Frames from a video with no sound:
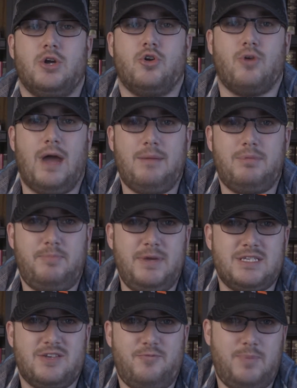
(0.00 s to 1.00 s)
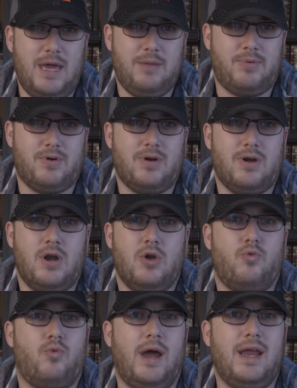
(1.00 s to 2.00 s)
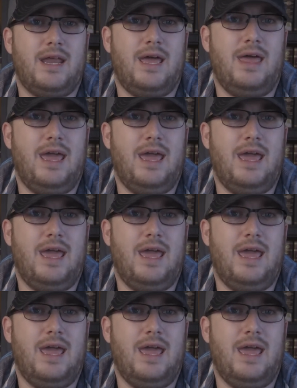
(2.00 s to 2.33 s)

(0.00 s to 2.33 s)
Grab a piece of paper, write